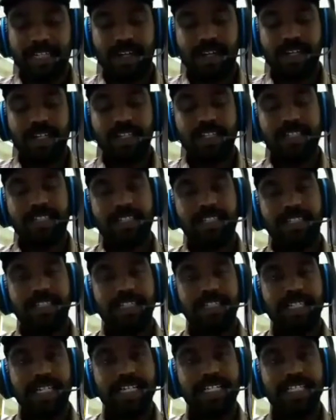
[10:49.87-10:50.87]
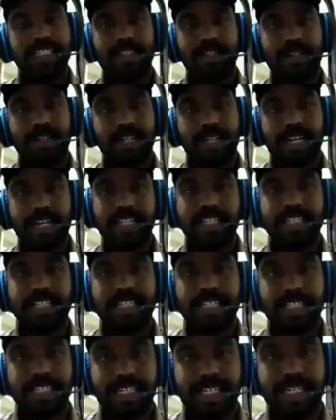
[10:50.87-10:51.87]
clot is called as
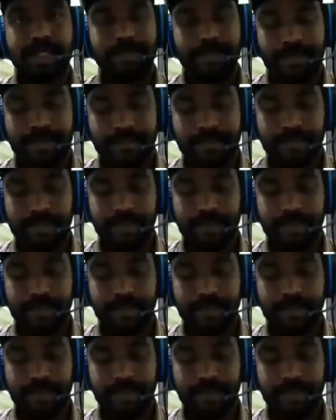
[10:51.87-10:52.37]
serum.